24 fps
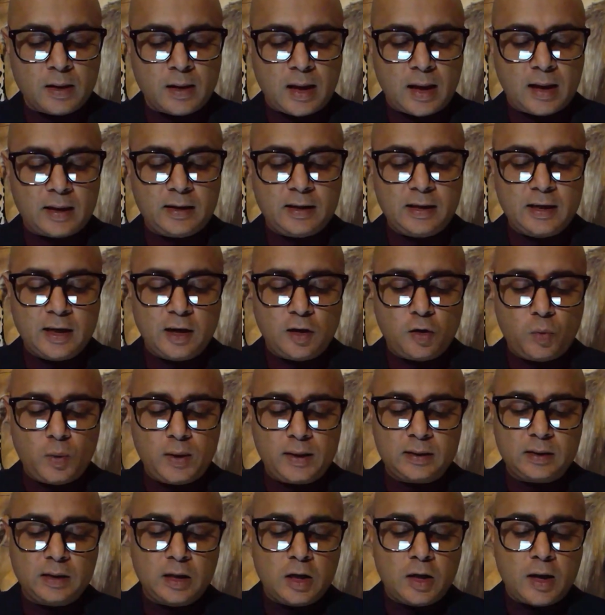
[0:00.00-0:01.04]
And here
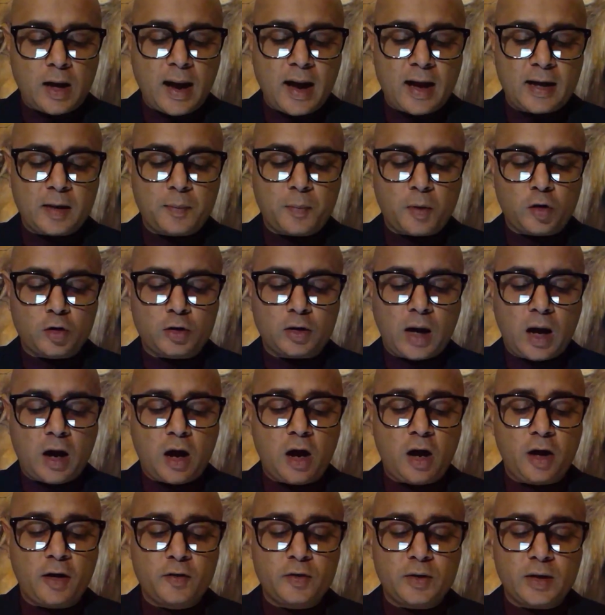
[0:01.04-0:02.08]
we had about
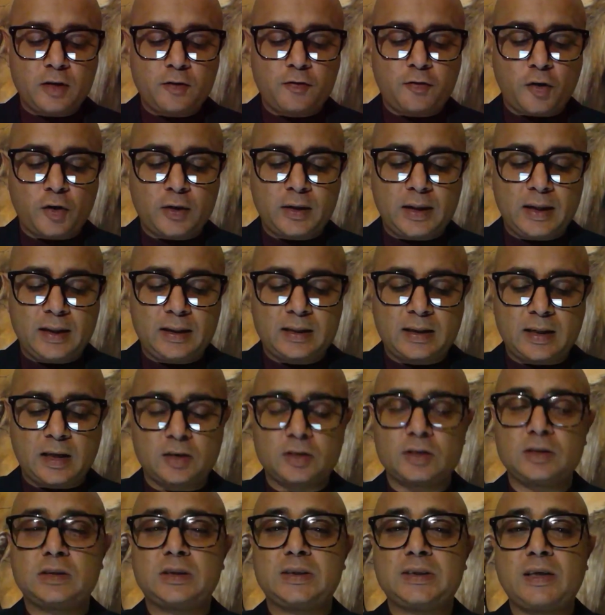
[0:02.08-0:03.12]

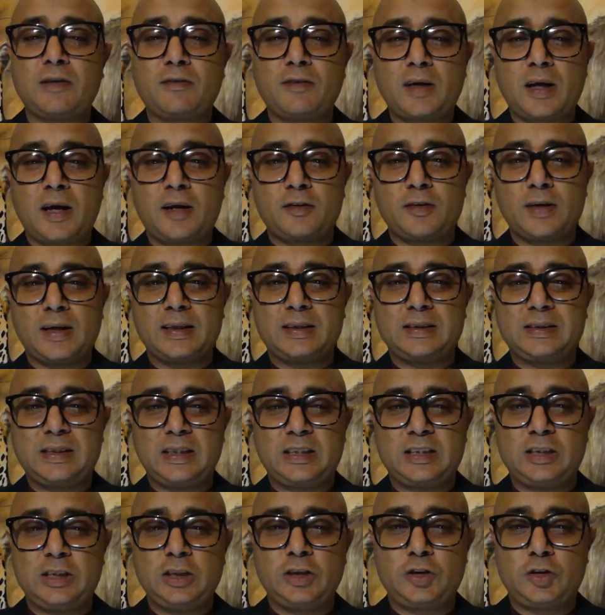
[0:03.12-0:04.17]

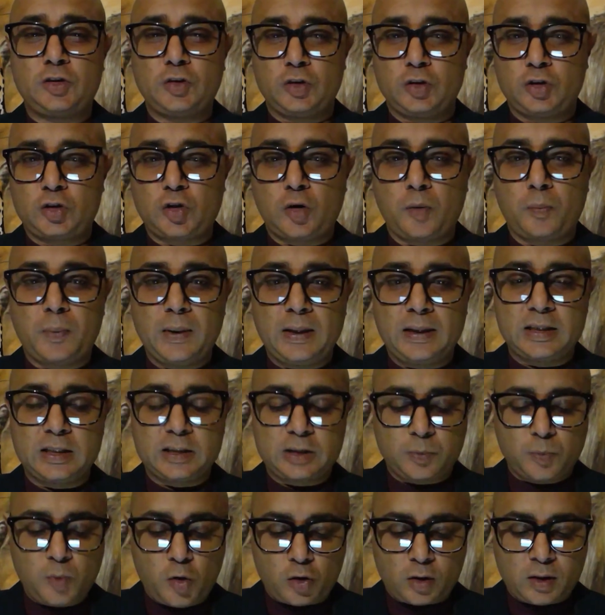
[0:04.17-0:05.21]
148,760 students complete
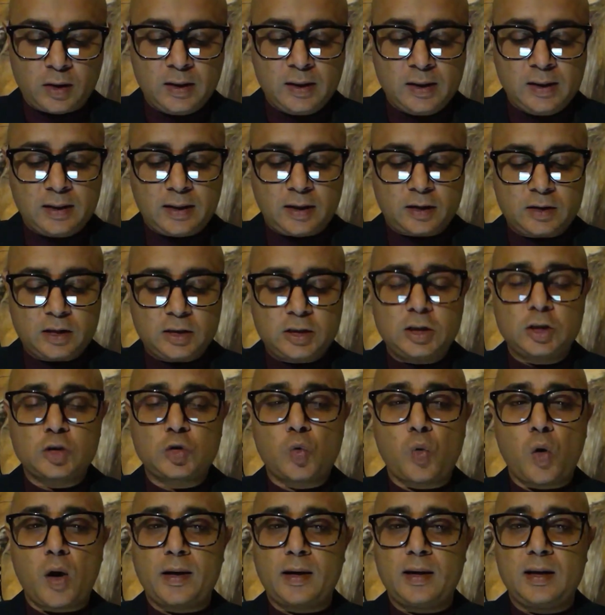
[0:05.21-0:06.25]
this MOOC. Now, this is
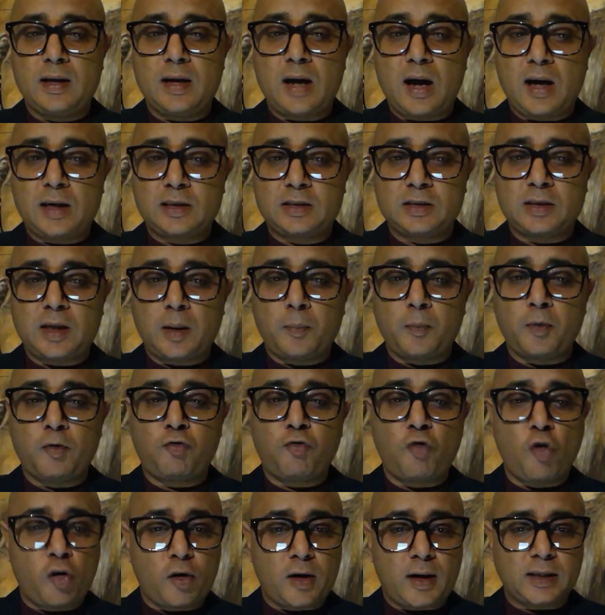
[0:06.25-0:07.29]
quite a large number
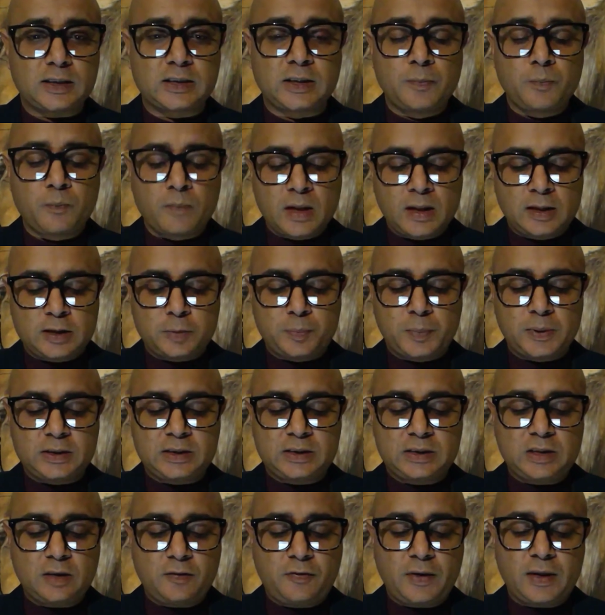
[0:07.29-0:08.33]
for us,
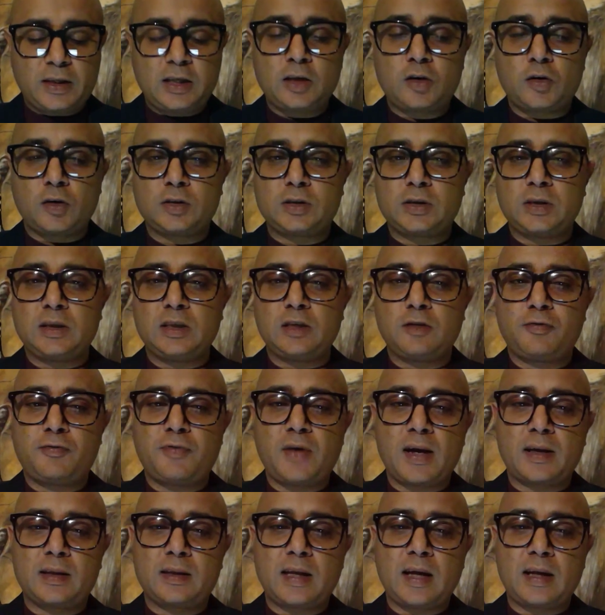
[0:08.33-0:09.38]
specifically considering the
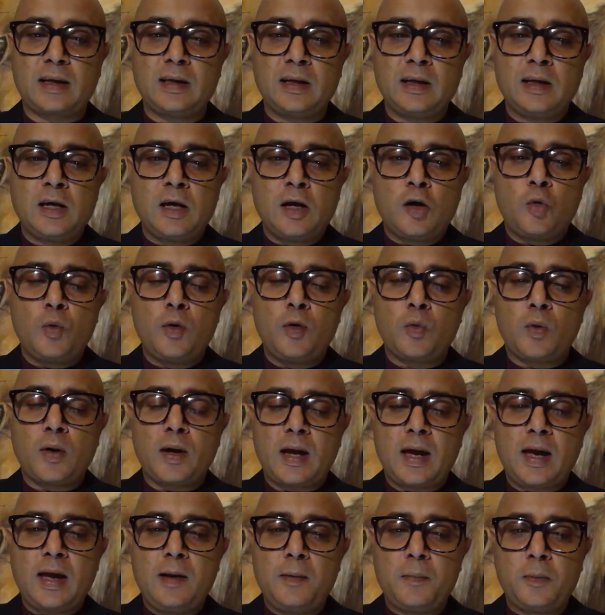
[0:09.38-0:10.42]
fact that we
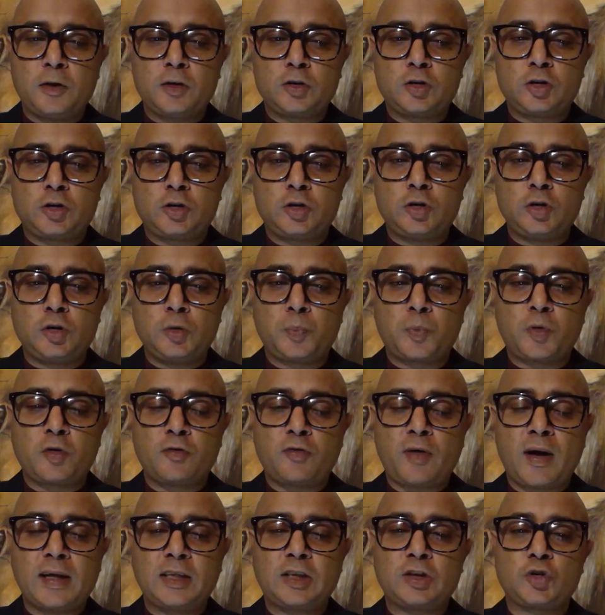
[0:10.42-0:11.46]
were able to
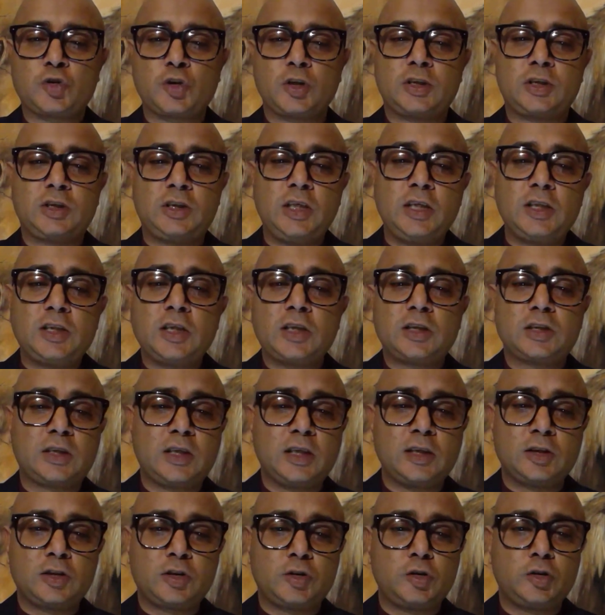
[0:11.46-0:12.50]
provide strategic
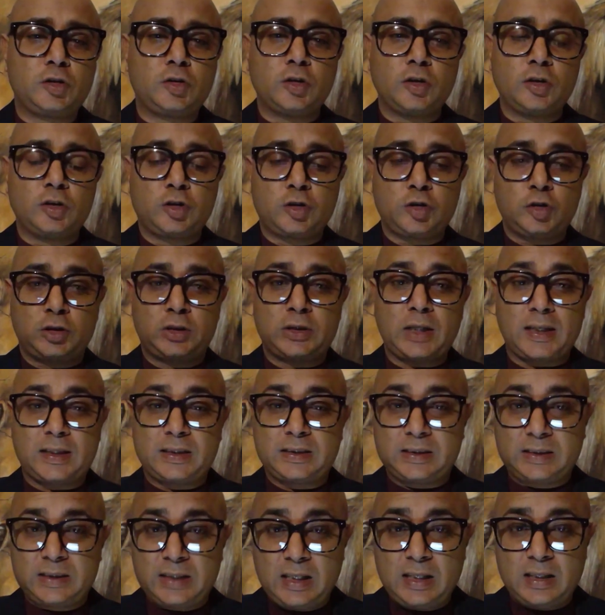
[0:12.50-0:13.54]
skills to students to
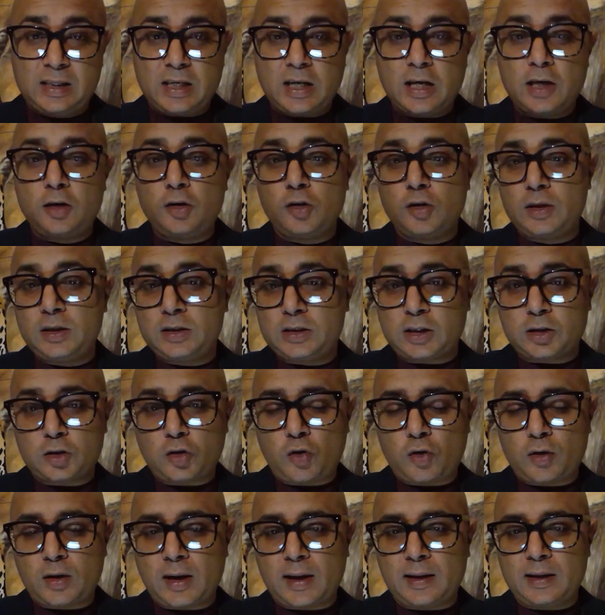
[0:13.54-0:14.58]
succeed in UNISA's
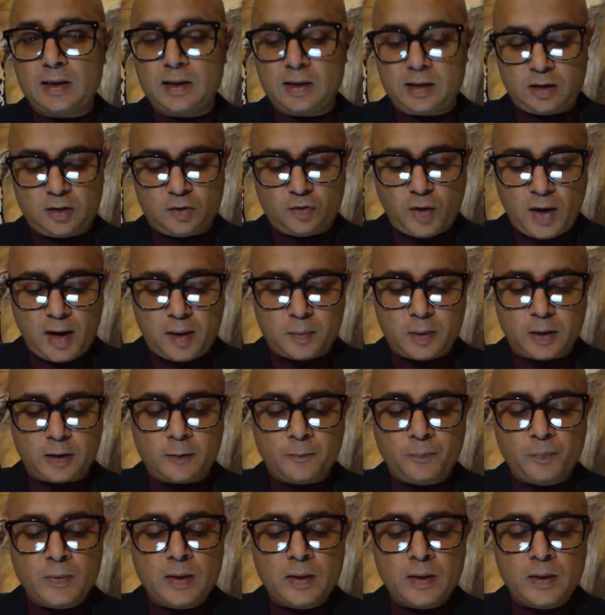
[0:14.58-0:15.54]
online learning environment.